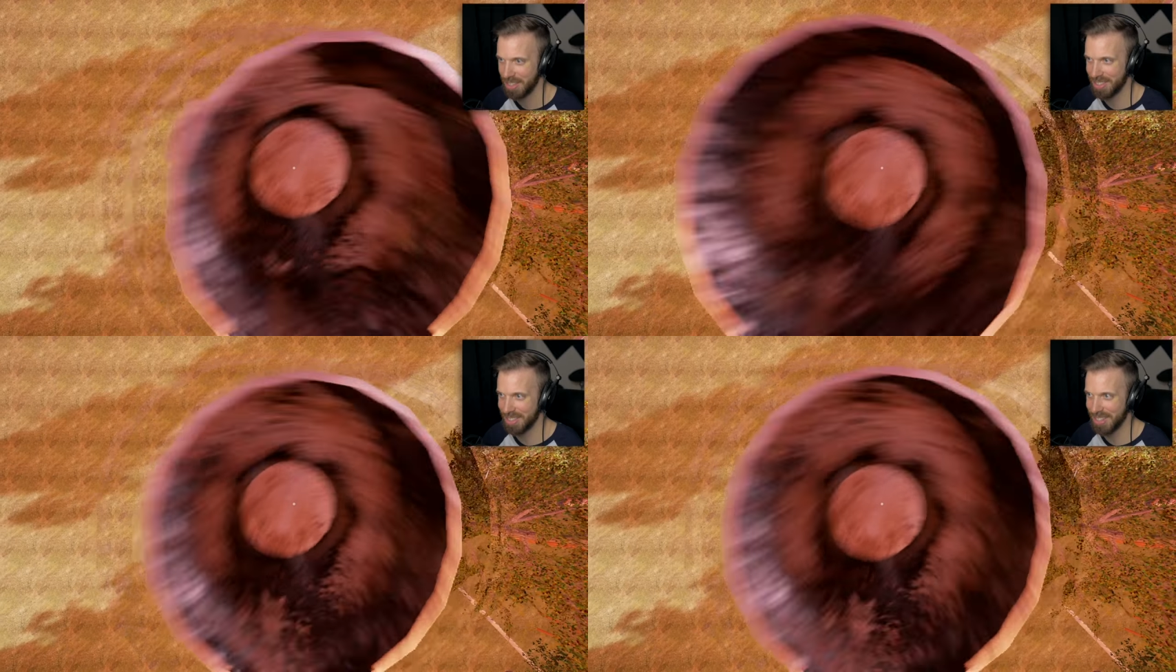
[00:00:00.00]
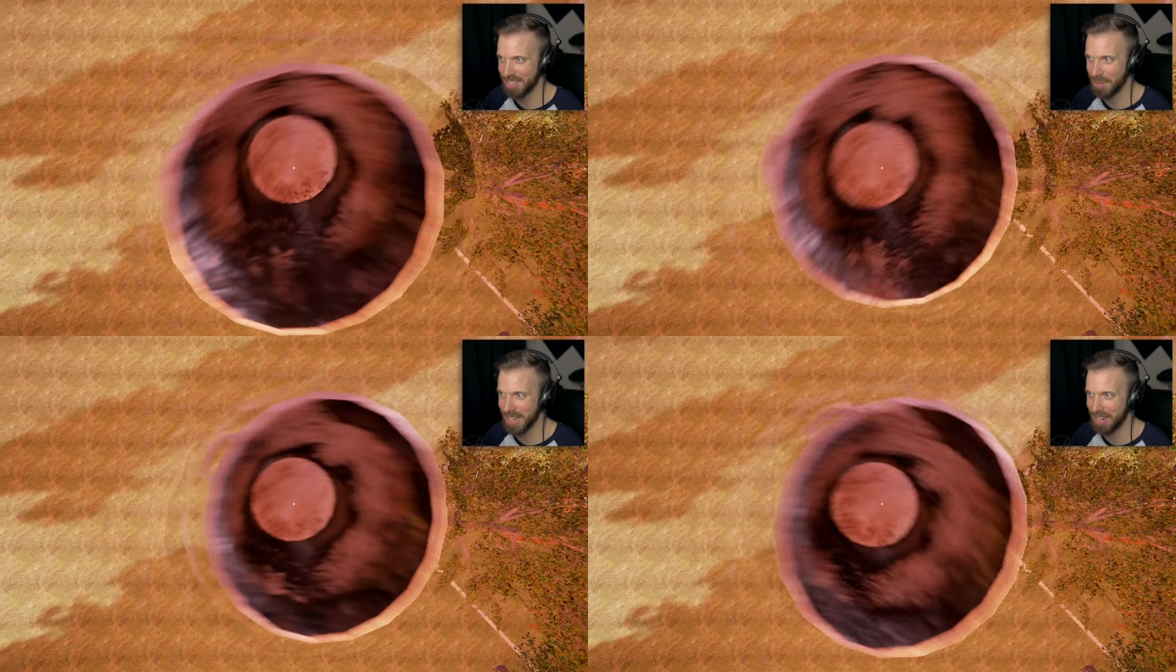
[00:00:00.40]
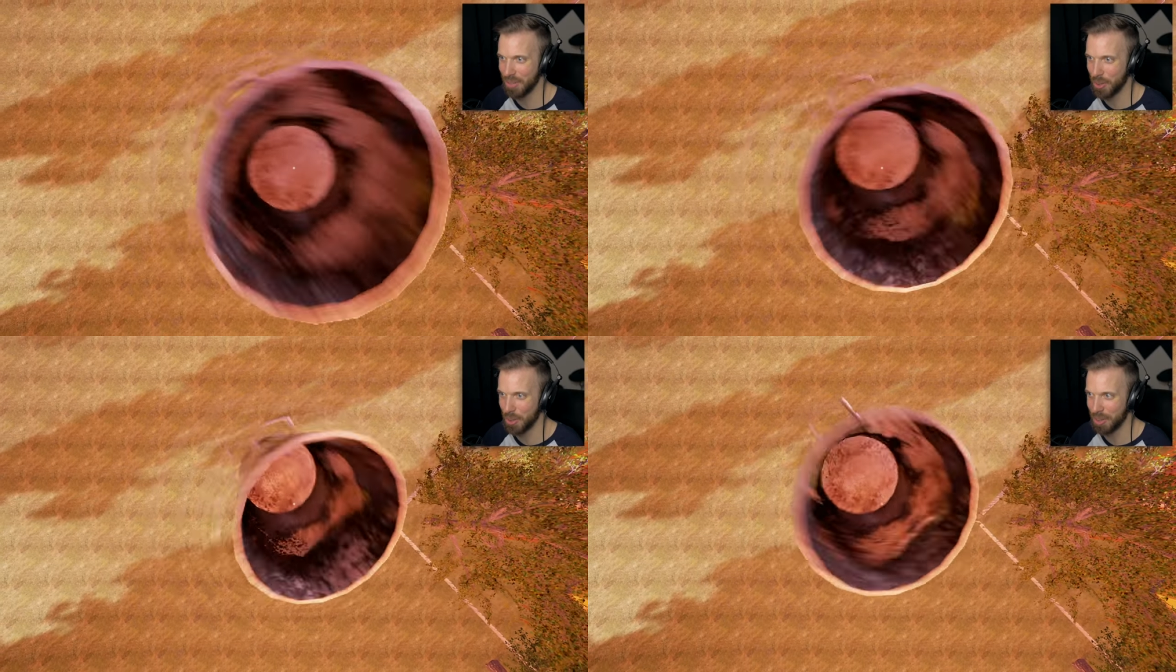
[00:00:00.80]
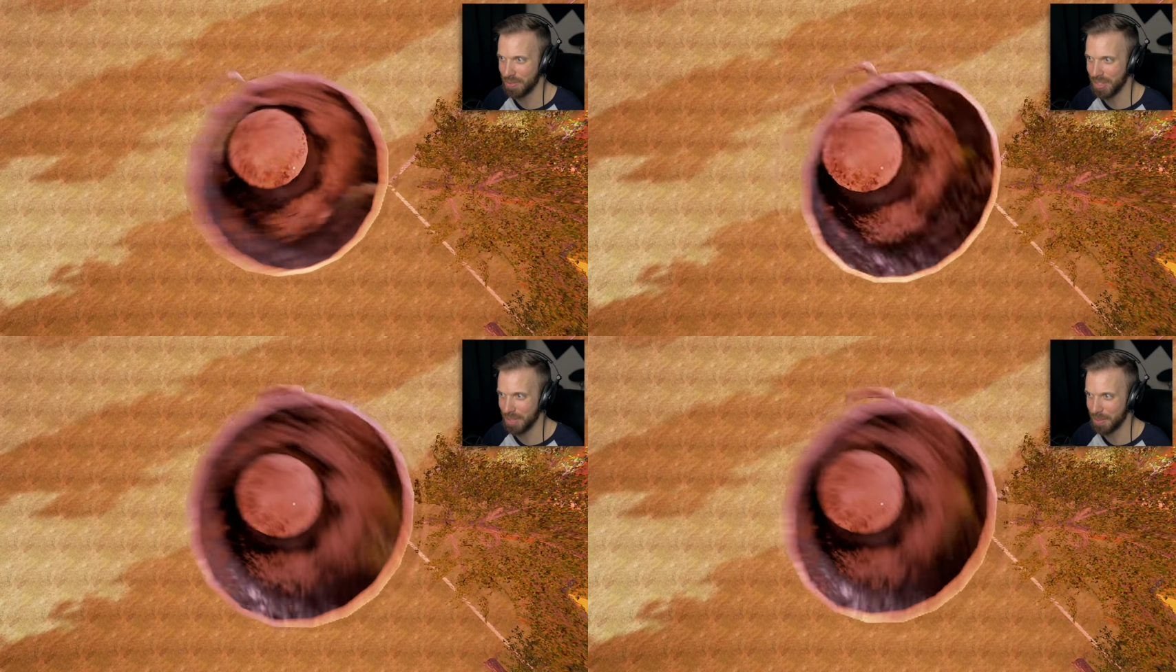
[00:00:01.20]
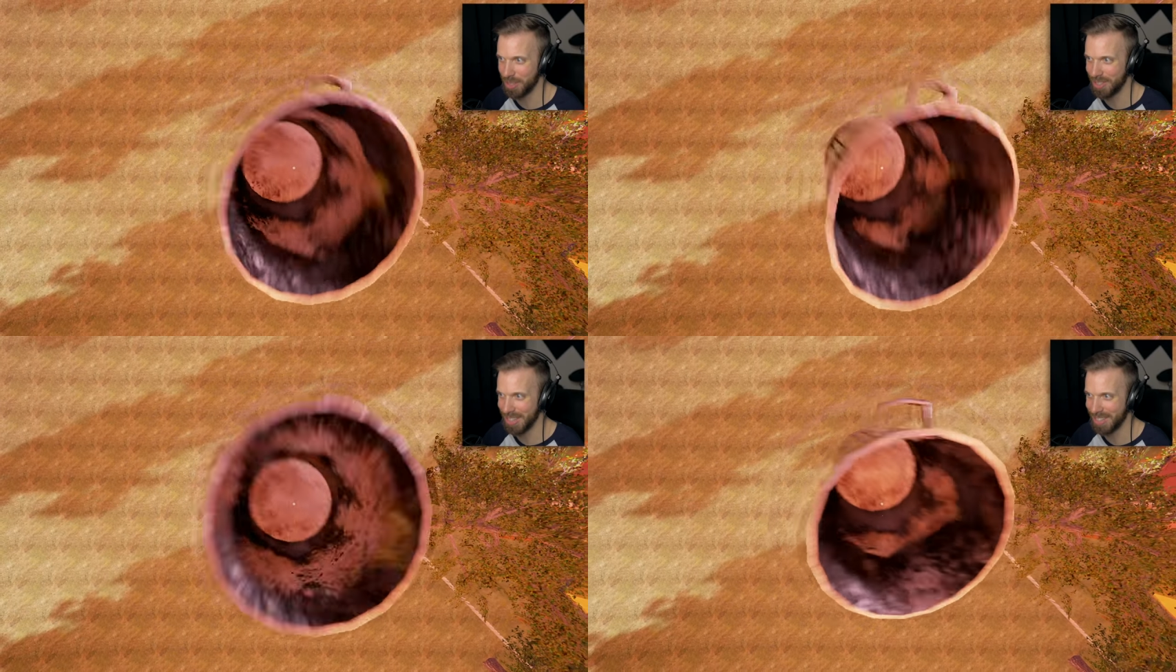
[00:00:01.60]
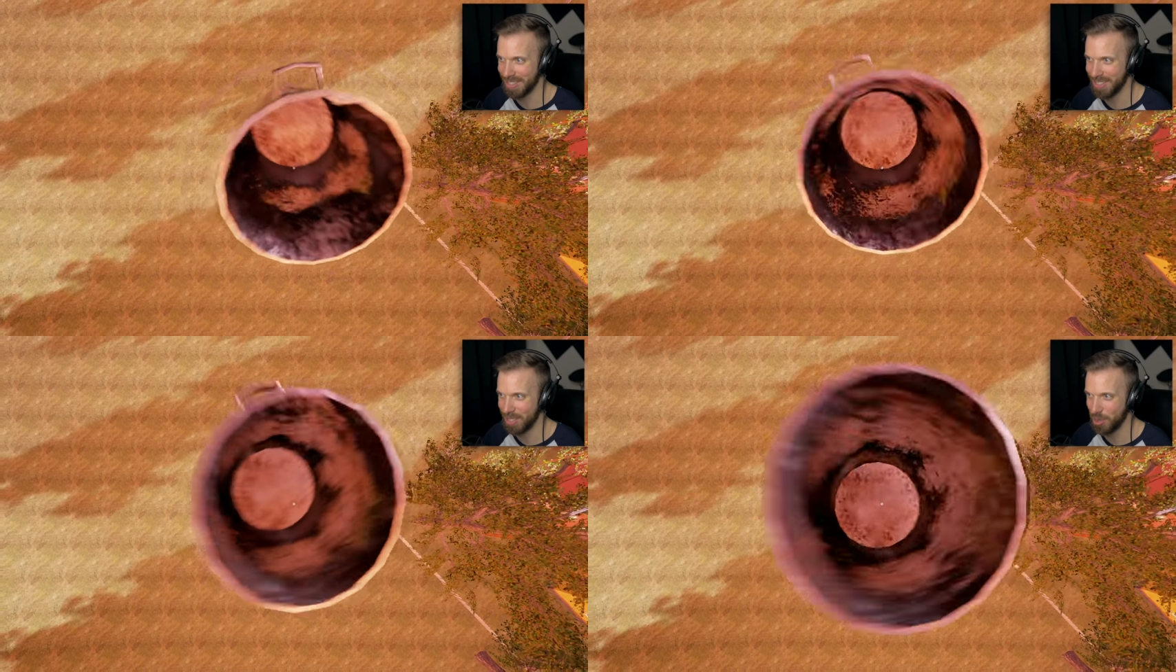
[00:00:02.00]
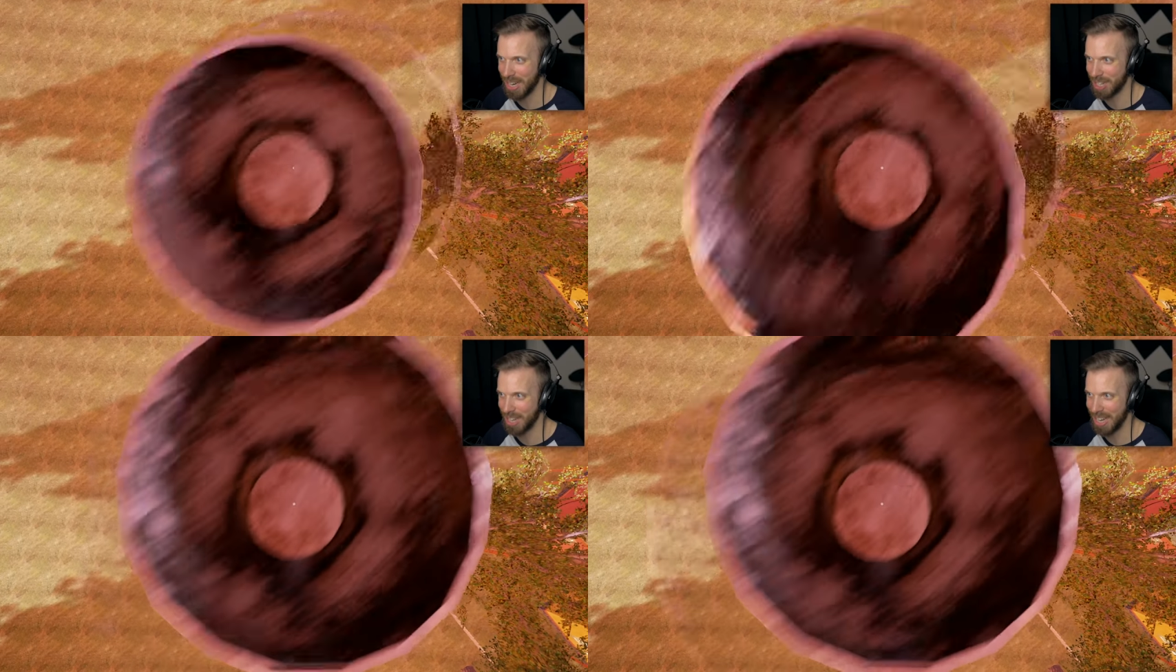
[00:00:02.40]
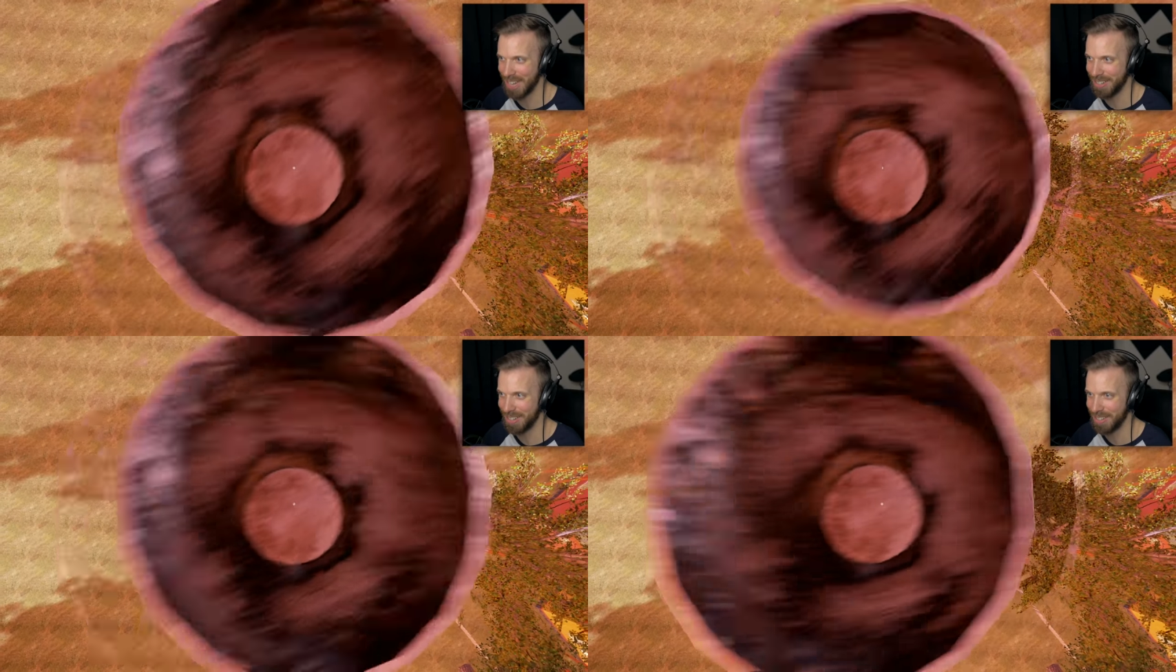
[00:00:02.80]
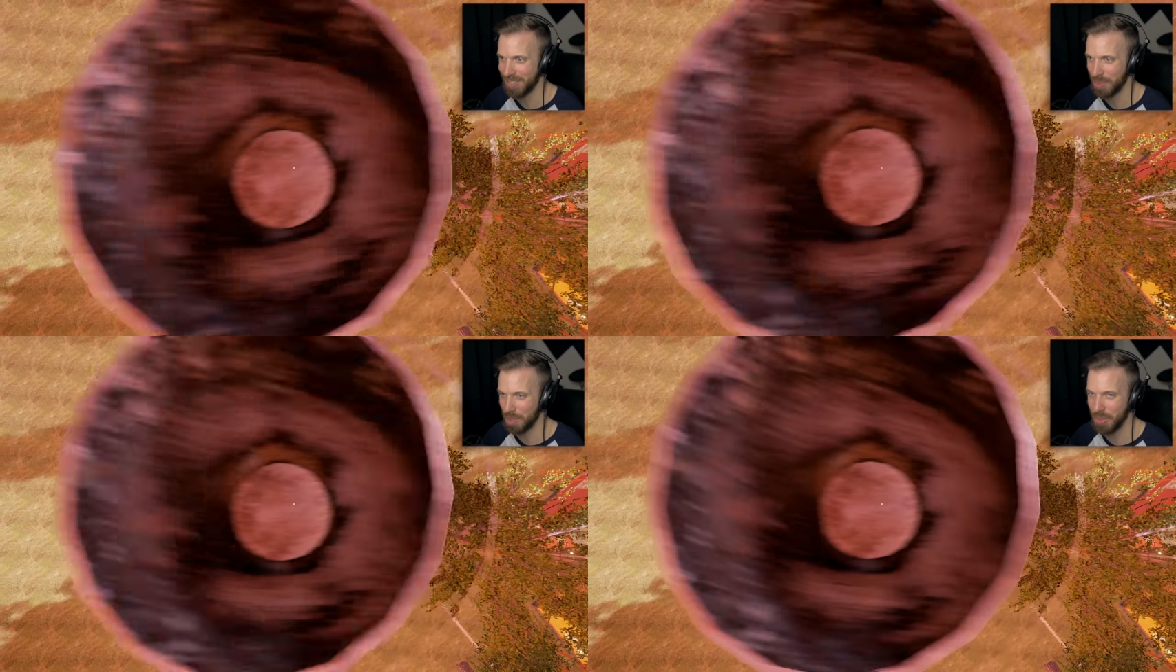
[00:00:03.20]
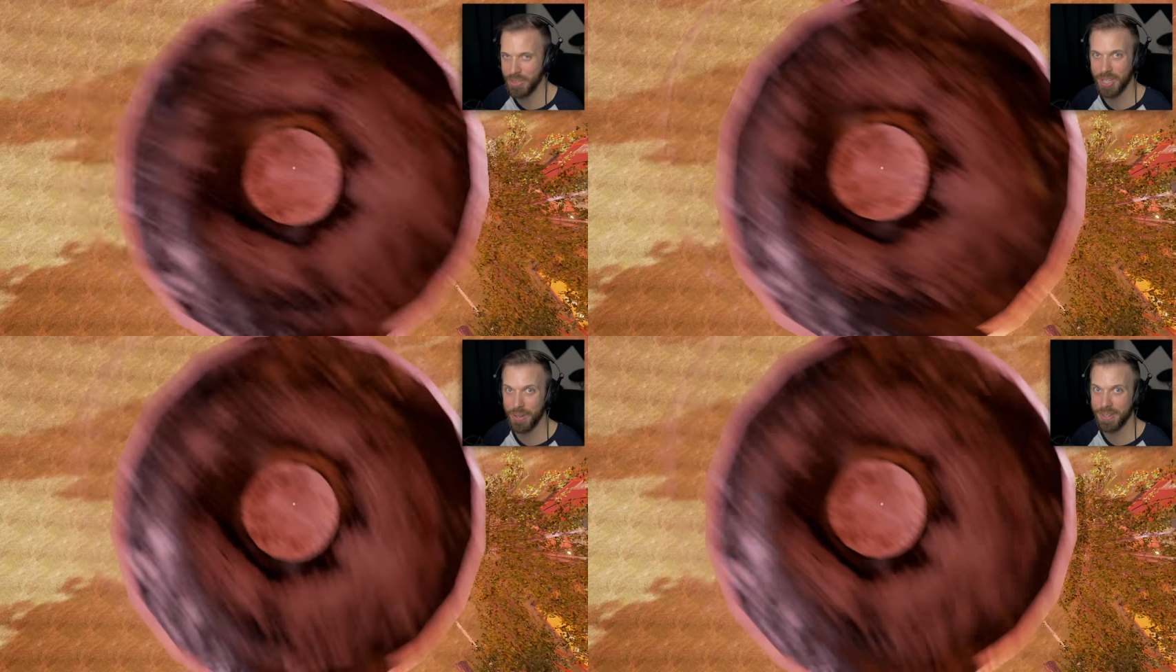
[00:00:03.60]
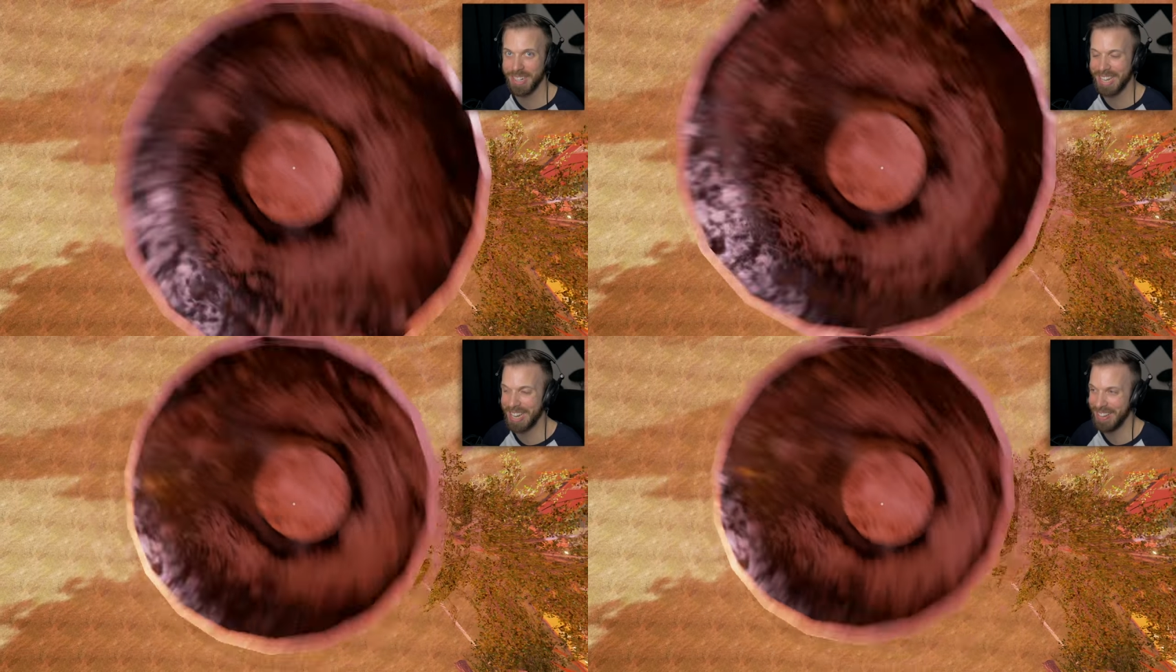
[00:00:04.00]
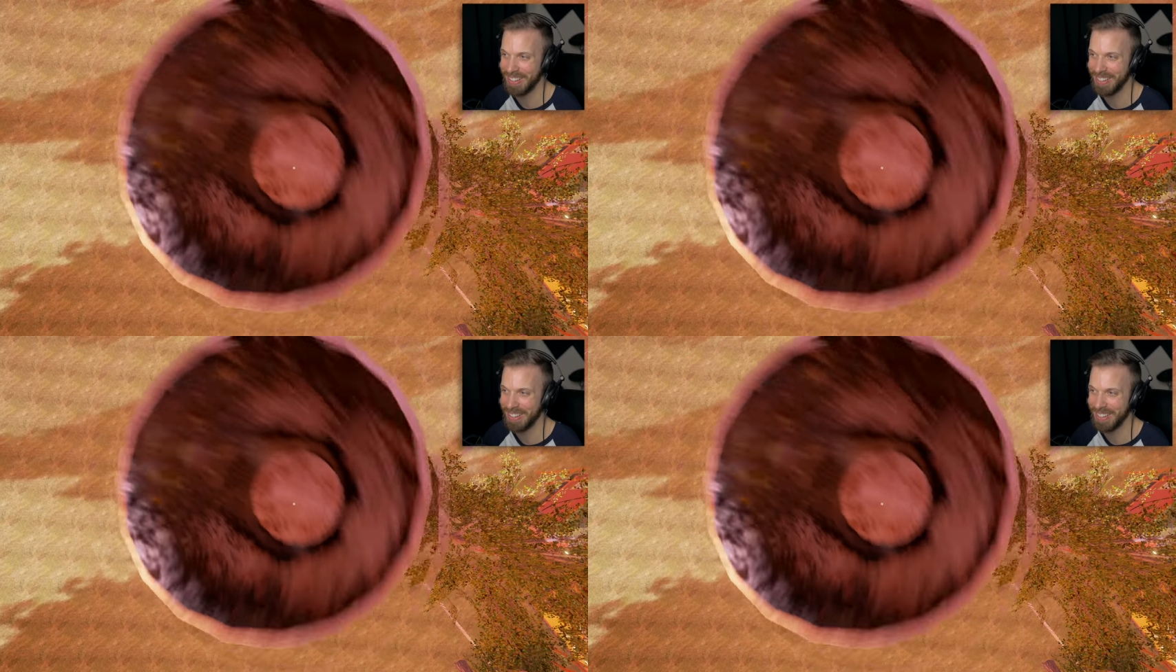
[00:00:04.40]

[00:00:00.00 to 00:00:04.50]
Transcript: This is like something out of a horror film, just like this trash can with the music going right now.